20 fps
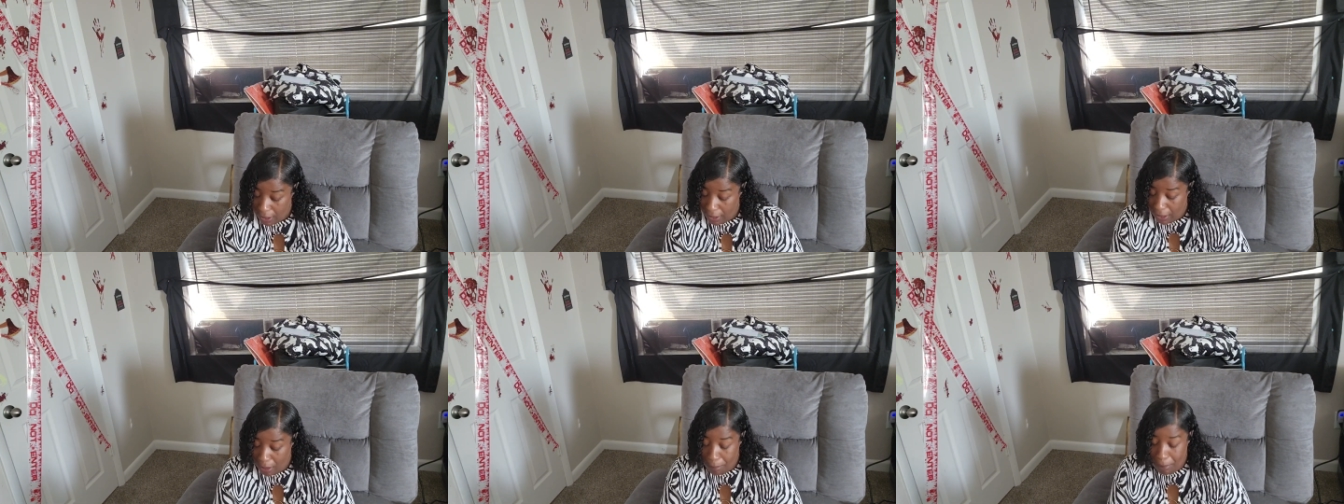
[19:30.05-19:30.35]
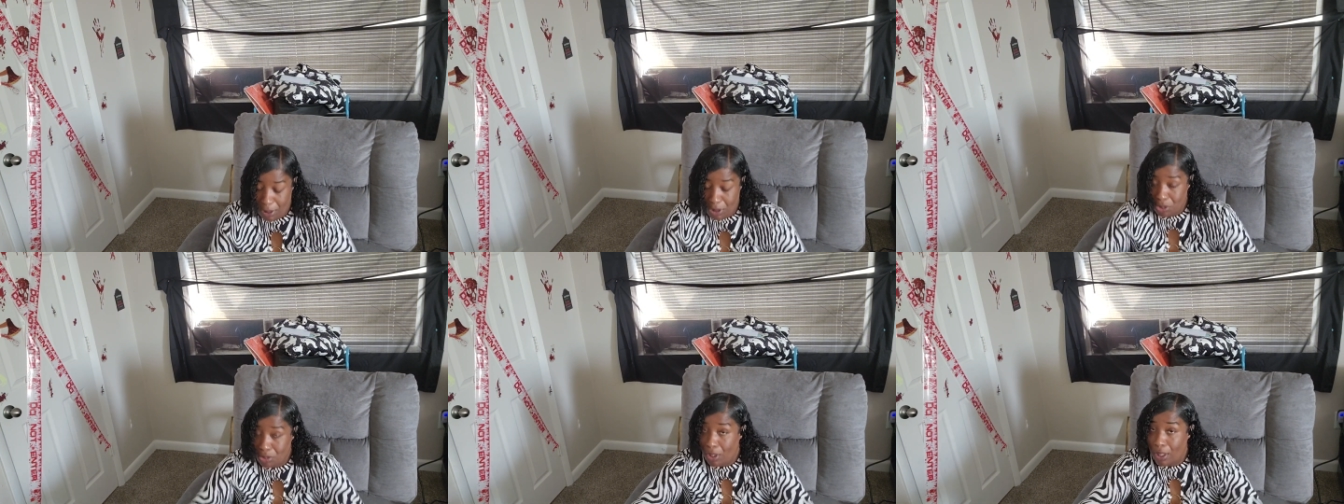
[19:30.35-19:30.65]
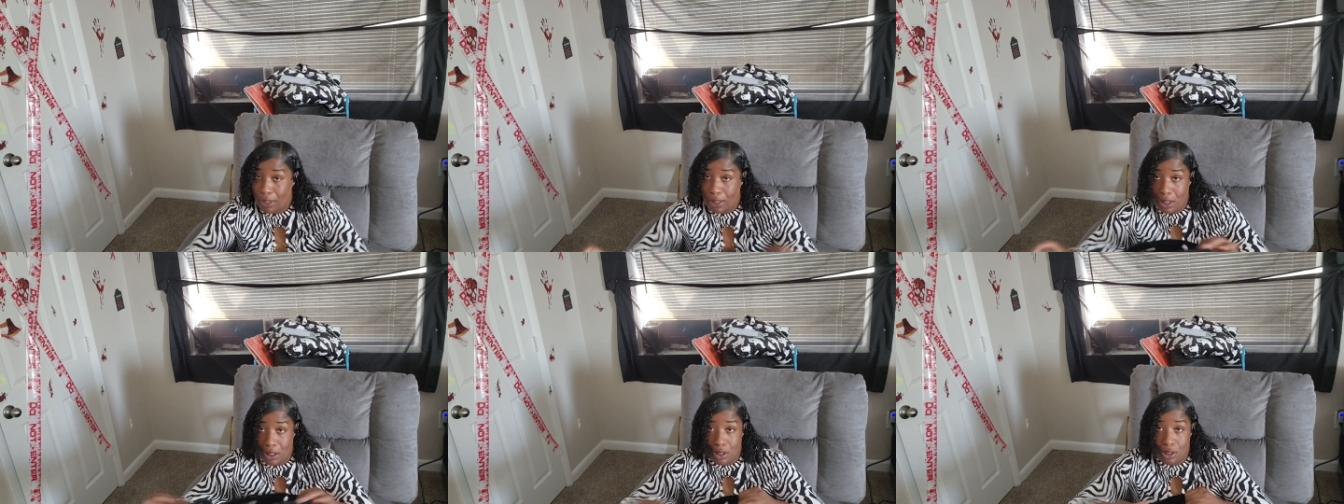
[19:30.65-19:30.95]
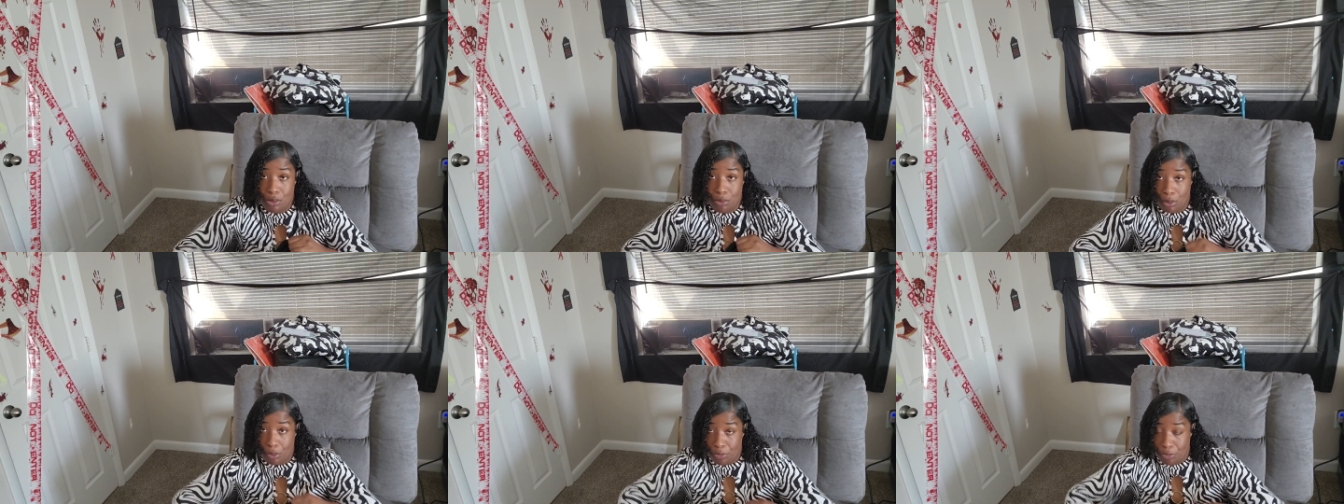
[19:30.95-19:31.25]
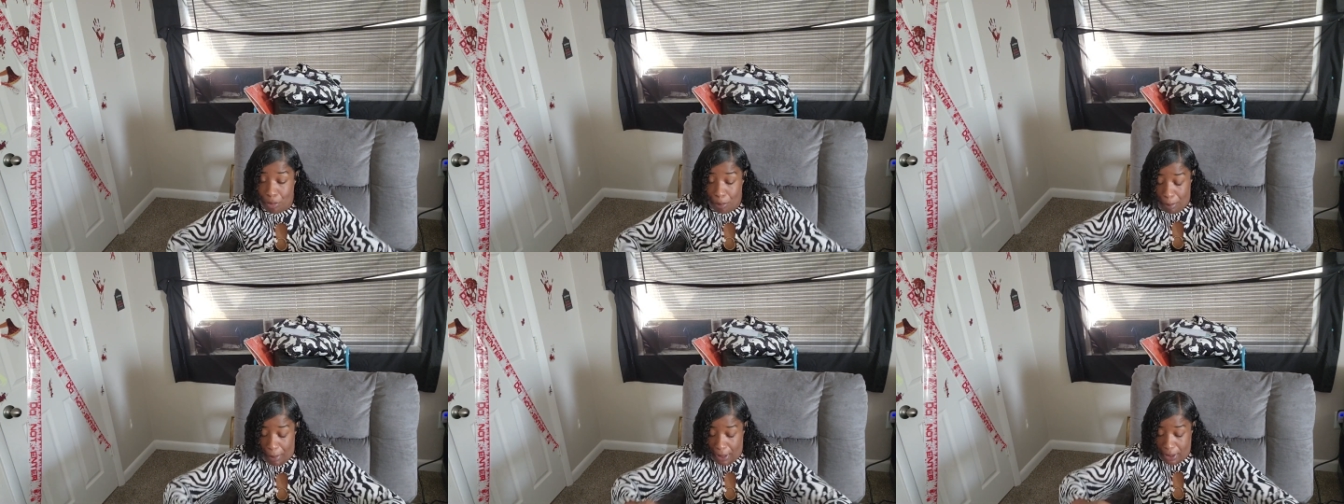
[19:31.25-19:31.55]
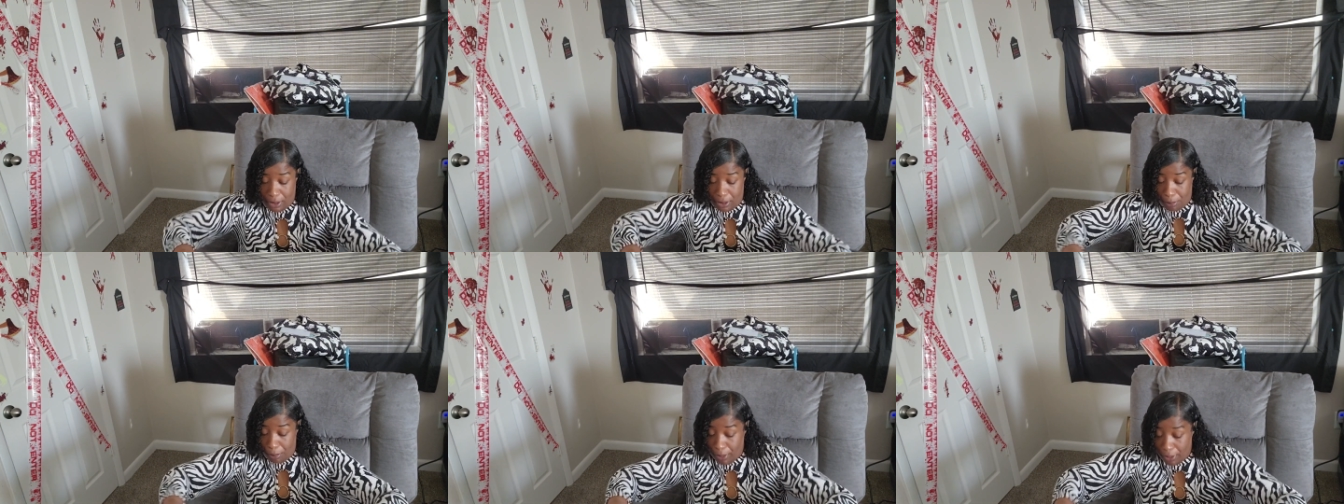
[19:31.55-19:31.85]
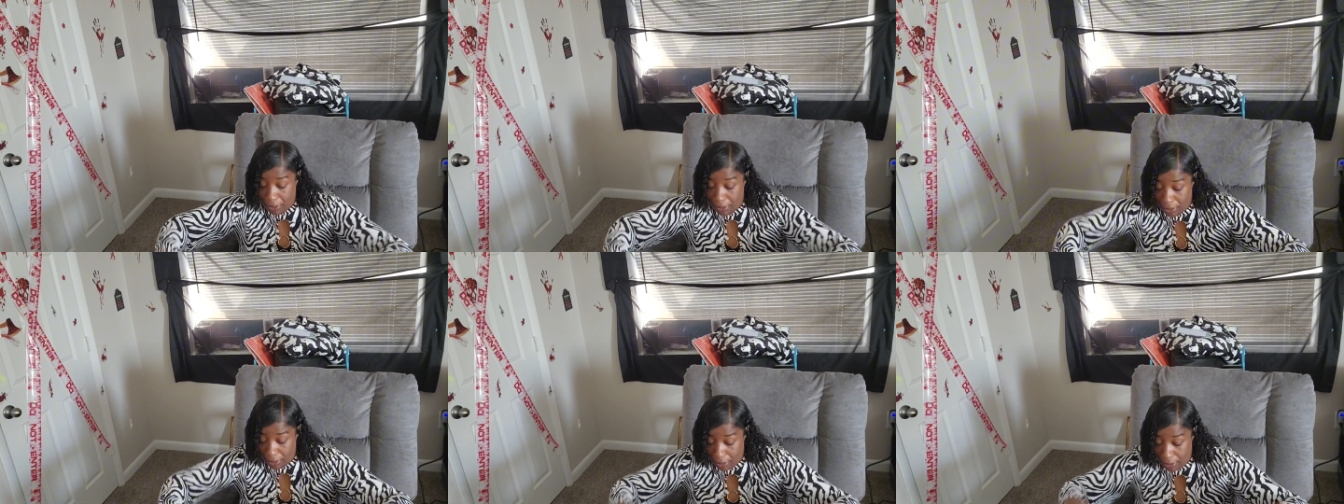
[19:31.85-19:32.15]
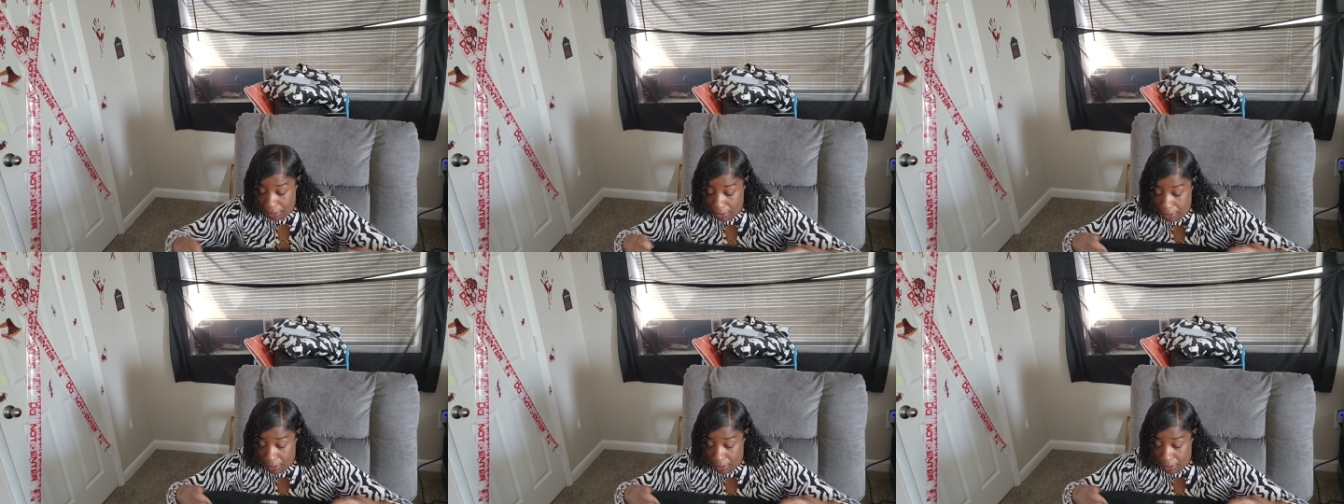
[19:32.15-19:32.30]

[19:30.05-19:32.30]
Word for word: I gotta make sure I get to and from back to work.